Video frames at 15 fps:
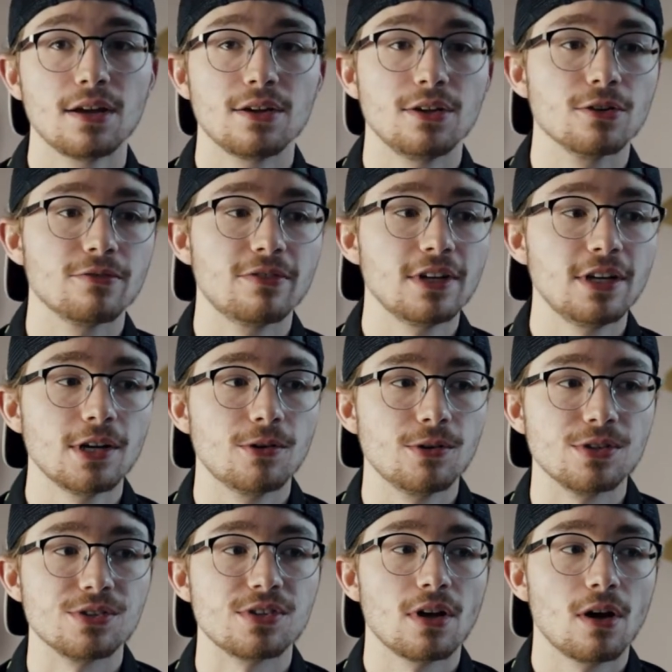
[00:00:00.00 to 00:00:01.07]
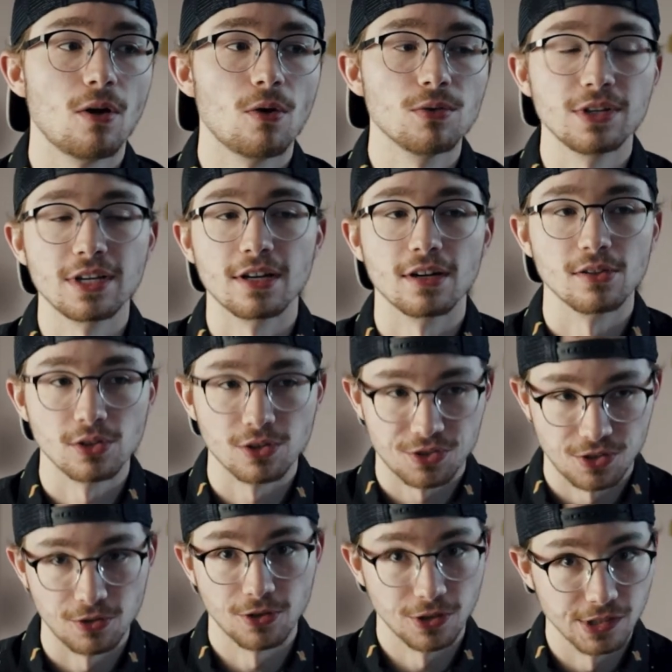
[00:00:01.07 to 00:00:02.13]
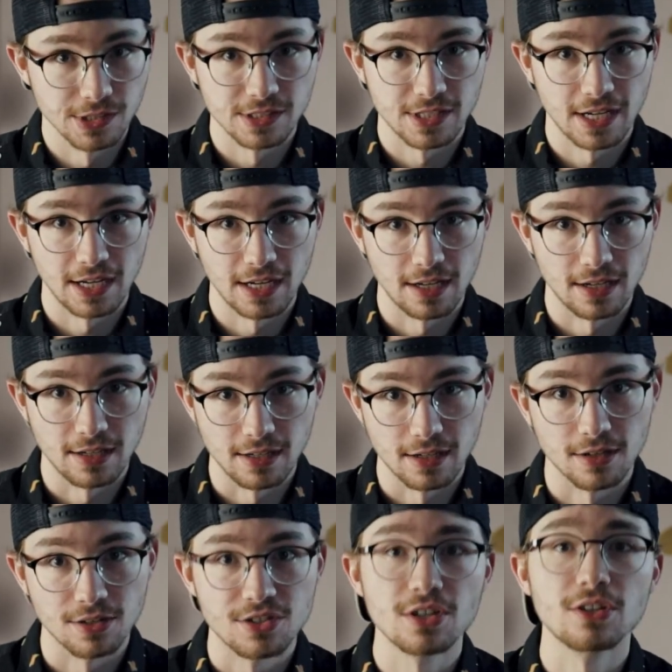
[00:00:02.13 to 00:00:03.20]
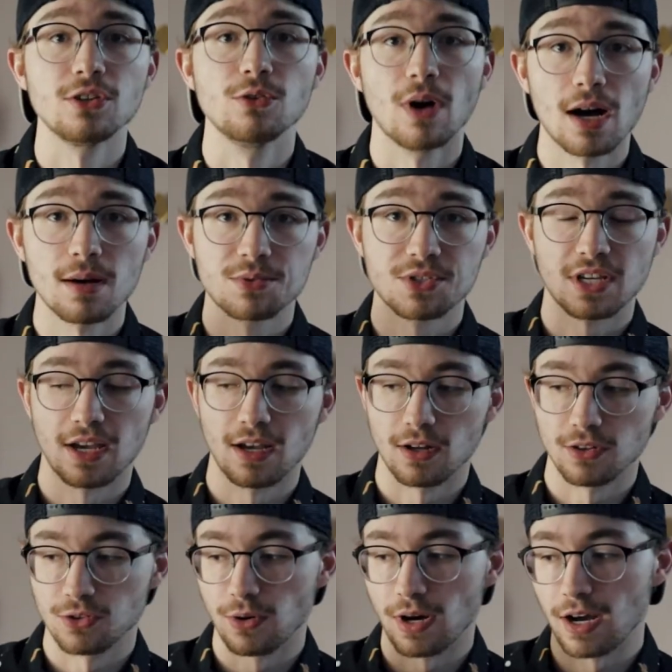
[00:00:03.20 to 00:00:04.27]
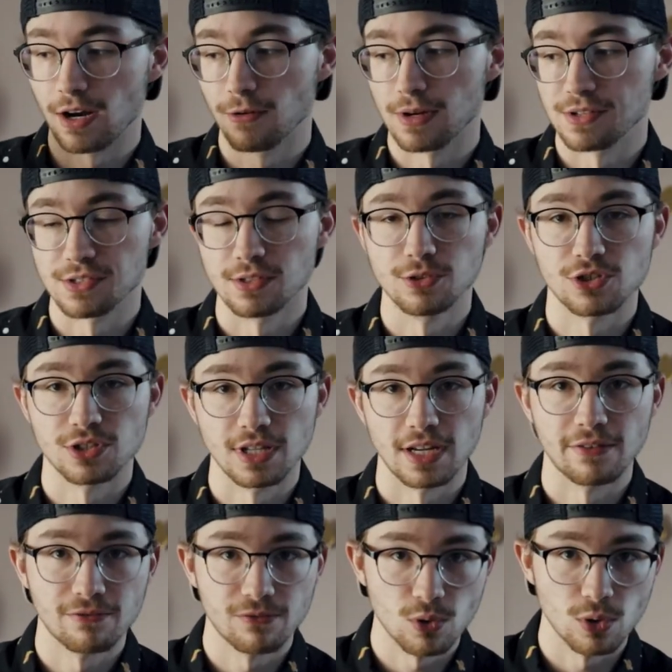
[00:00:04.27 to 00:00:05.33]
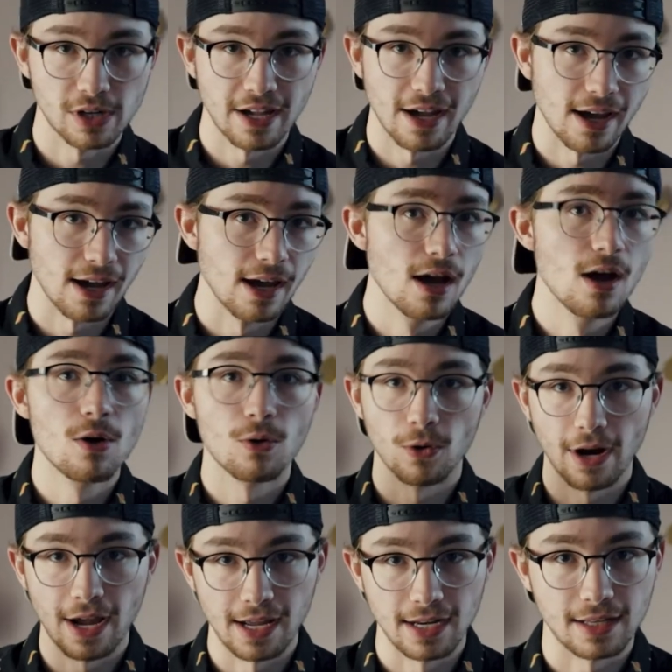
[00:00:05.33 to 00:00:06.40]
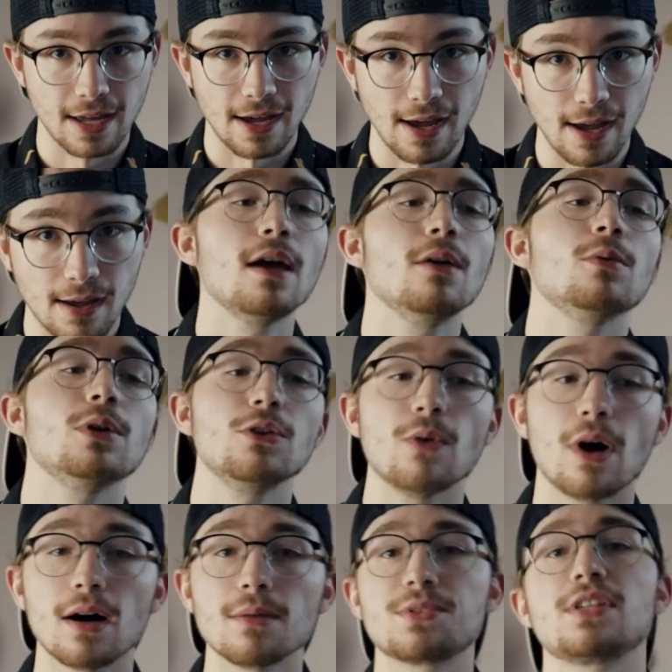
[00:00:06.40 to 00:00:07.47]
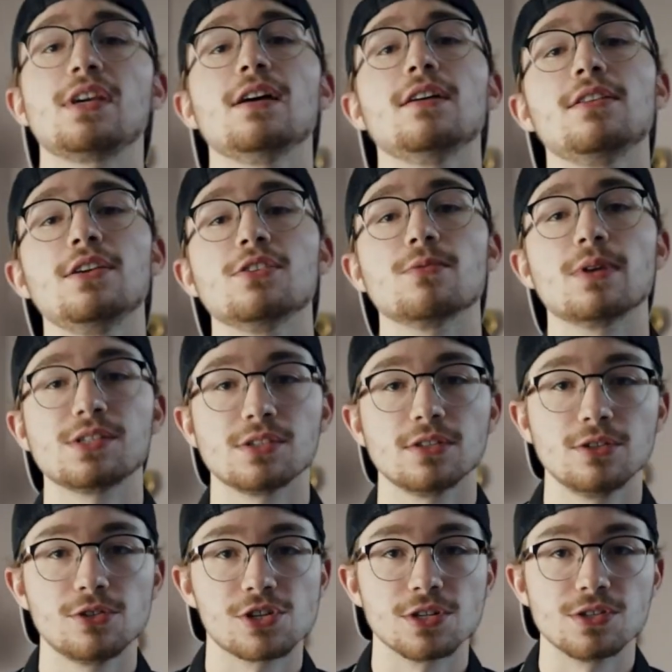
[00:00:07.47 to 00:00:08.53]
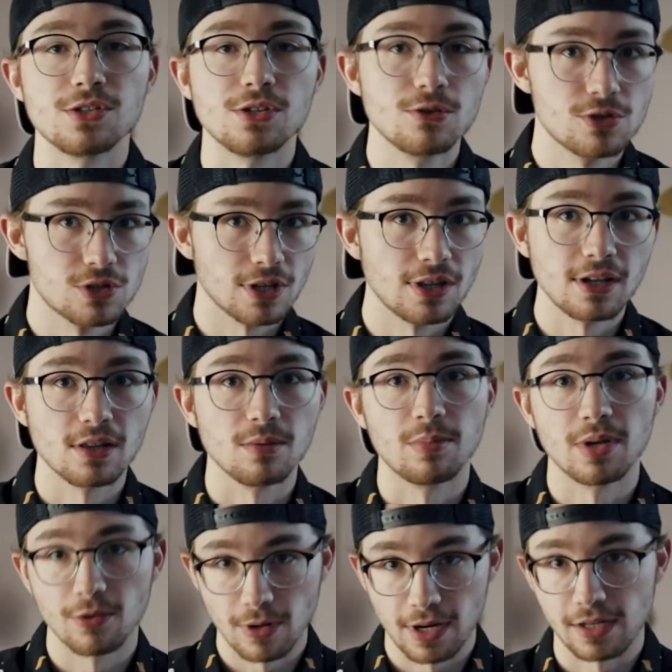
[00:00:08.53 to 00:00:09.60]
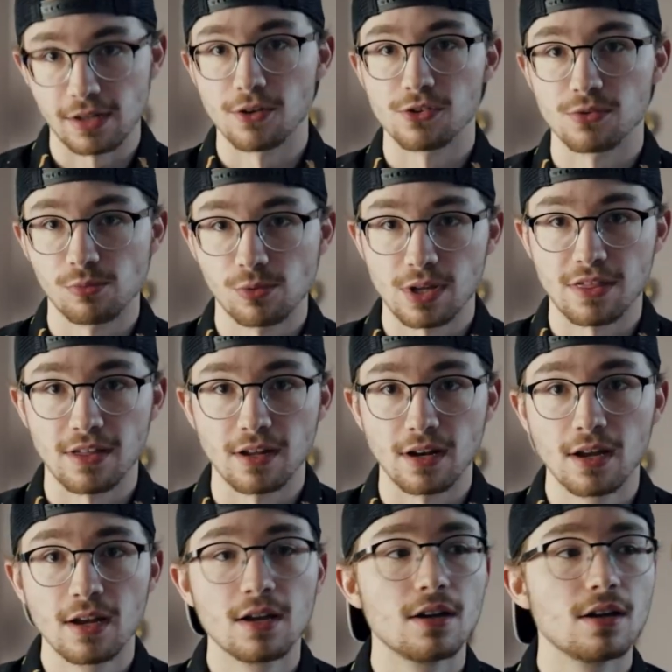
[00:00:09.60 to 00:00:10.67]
your video is only going to look so good in 1080 until you upscale to a higher resolution like 4K or 8K. And when you upscale these resolutions, usually the bitrate goes with it,